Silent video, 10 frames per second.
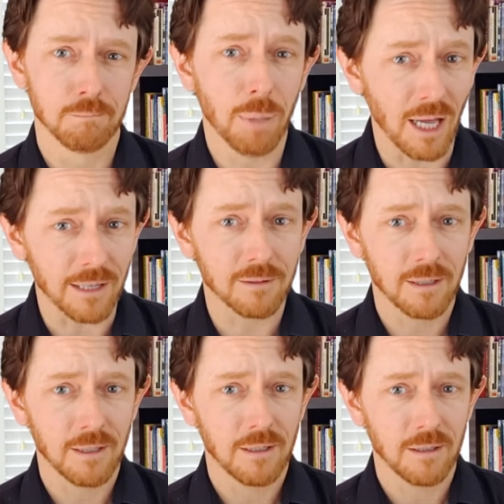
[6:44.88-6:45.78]
But
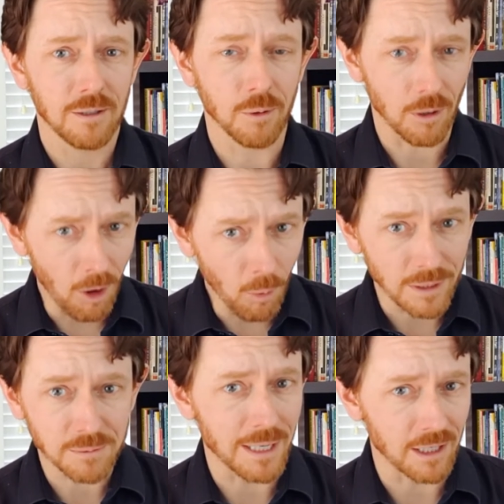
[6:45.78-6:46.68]
you can
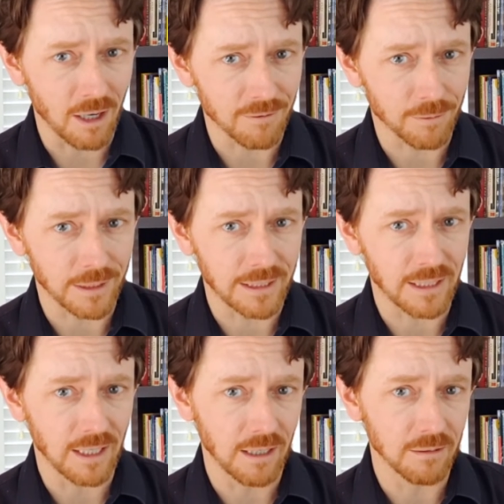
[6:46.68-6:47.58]
always make an
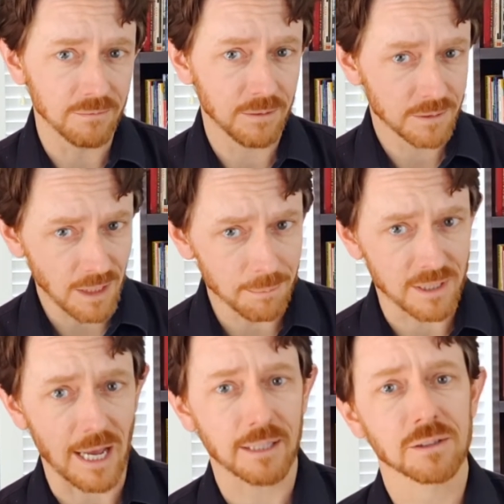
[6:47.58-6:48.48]
offering of
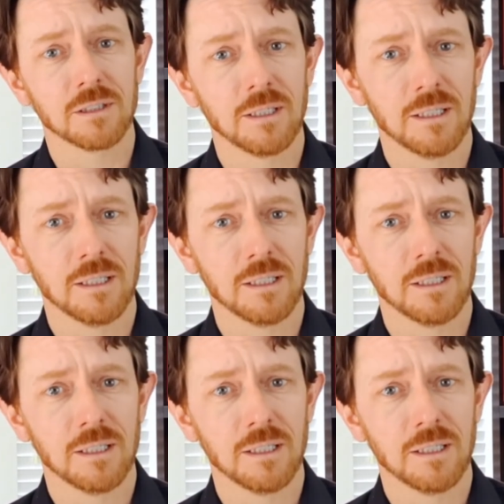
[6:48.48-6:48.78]
subtext.